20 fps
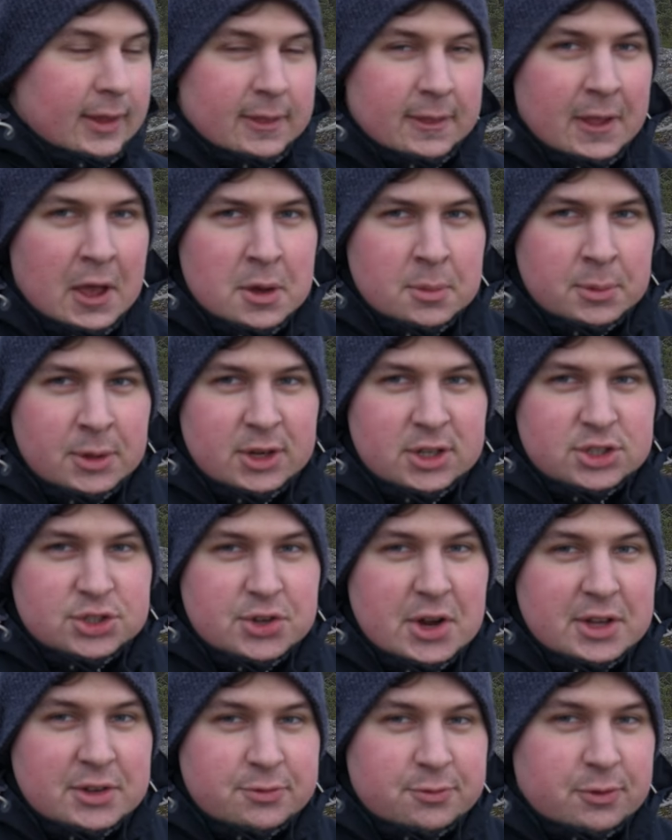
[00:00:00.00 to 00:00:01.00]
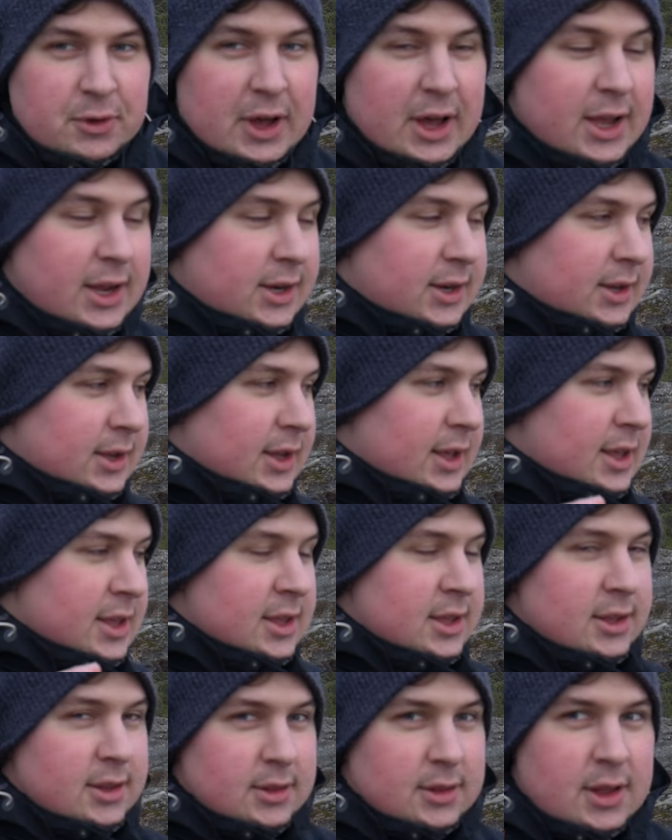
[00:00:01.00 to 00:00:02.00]
Now I'm gonna try to find
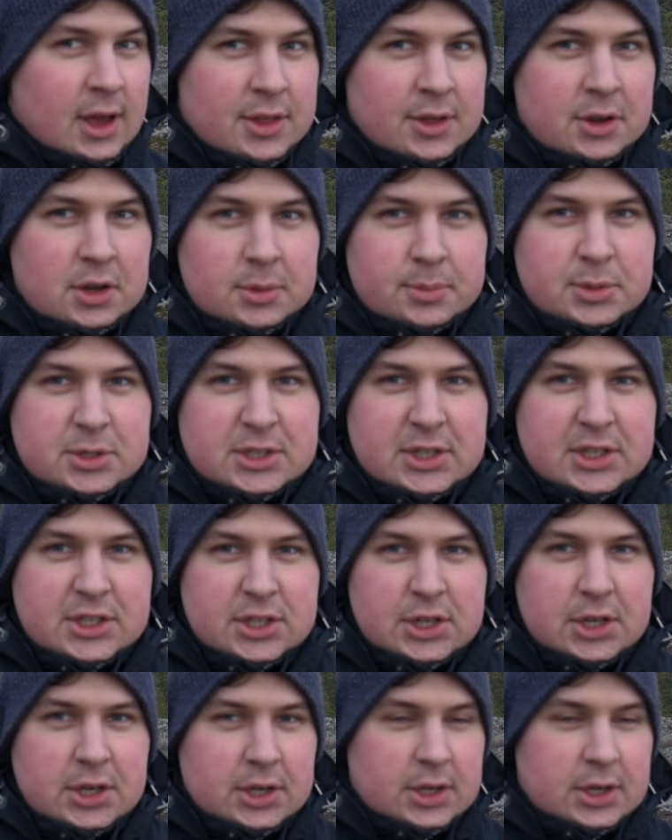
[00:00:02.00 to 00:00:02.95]
another composition